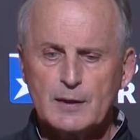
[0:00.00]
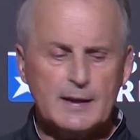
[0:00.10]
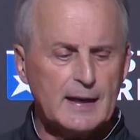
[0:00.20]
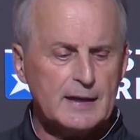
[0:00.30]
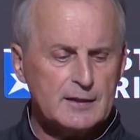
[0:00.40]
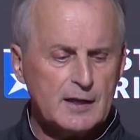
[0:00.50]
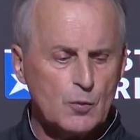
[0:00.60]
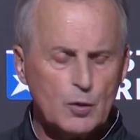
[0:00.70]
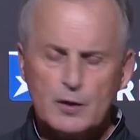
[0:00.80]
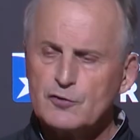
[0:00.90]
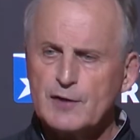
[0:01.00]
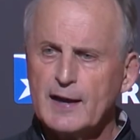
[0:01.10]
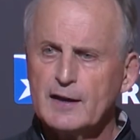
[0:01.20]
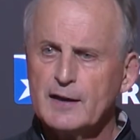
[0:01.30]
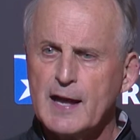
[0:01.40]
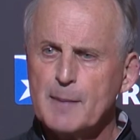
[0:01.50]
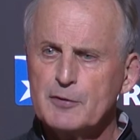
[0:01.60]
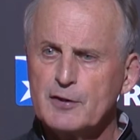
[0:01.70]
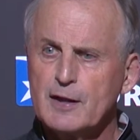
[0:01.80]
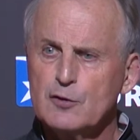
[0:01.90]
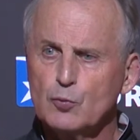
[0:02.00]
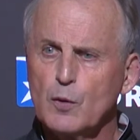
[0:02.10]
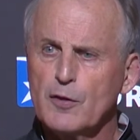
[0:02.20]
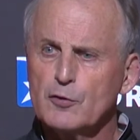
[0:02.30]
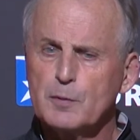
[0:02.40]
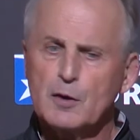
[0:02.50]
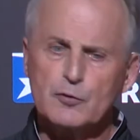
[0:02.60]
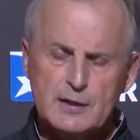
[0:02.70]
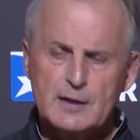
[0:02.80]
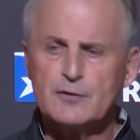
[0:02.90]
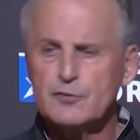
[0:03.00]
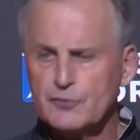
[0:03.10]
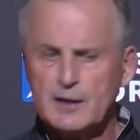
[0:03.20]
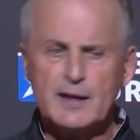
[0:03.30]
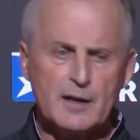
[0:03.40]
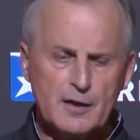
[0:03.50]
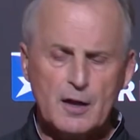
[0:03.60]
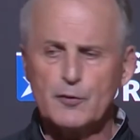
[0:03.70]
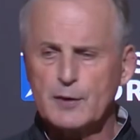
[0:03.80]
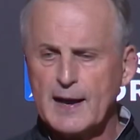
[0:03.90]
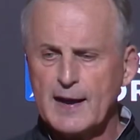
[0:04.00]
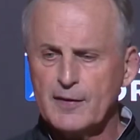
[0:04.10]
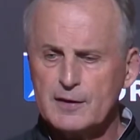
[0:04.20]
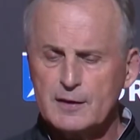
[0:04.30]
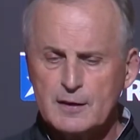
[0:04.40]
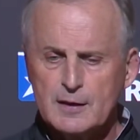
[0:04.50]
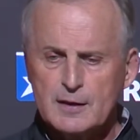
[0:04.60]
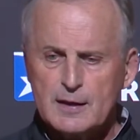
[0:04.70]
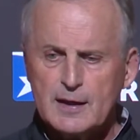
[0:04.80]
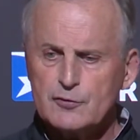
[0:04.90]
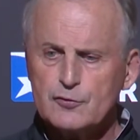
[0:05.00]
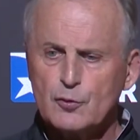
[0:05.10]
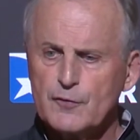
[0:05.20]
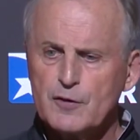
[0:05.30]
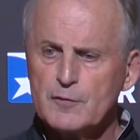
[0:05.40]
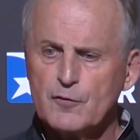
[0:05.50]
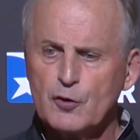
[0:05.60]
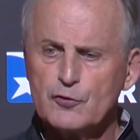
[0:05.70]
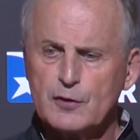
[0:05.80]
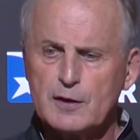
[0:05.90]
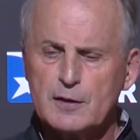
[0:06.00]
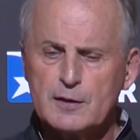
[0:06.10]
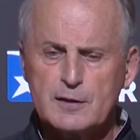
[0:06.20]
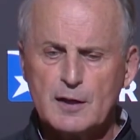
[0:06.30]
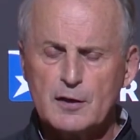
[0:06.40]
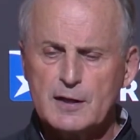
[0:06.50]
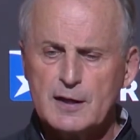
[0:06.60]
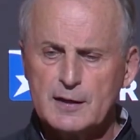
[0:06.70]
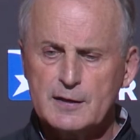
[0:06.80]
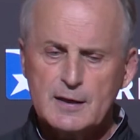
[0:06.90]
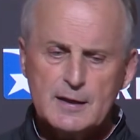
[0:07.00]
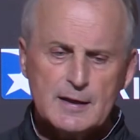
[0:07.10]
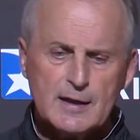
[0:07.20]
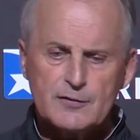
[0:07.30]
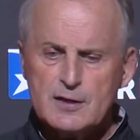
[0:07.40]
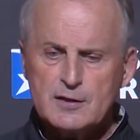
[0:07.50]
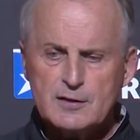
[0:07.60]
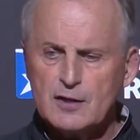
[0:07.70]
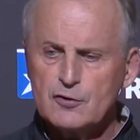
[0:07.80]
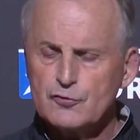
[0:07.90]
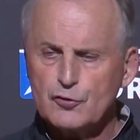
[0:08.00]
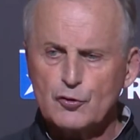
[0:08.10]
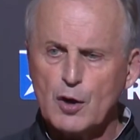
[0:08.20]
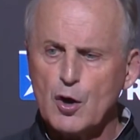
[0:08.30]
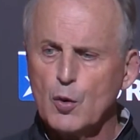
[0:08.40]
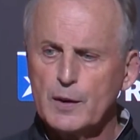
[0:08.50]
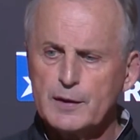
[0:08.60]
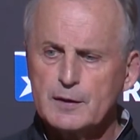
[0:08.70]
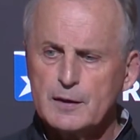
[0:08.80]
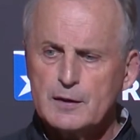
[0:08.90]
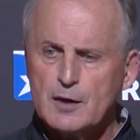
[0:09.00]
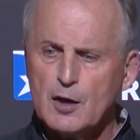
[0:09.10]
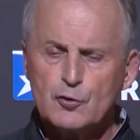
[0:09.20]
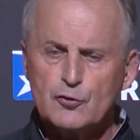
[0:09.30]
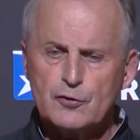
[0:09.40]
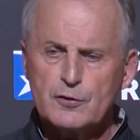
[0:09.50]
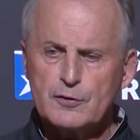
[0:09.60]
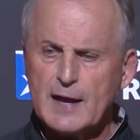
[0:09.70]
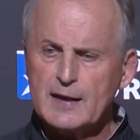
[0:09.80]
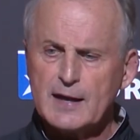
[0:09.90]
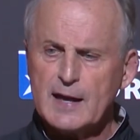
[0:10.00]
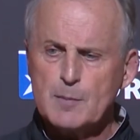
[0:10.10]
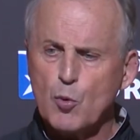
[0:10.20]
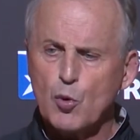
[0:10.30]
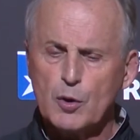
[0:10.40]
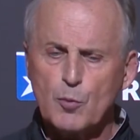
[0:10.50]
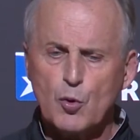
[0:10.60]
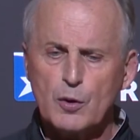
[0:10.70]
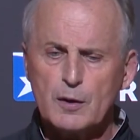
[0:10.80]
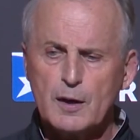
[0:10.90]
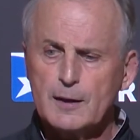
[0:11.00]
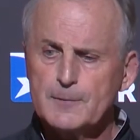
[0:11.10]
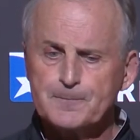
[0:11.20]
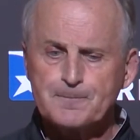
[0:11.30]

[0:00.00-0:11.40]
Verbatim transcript: I can tell you we're excited and happy that he's with us because he gives us, again, another guy that has terrific versatility. And as he continues to grow and understand the game more and more, uh,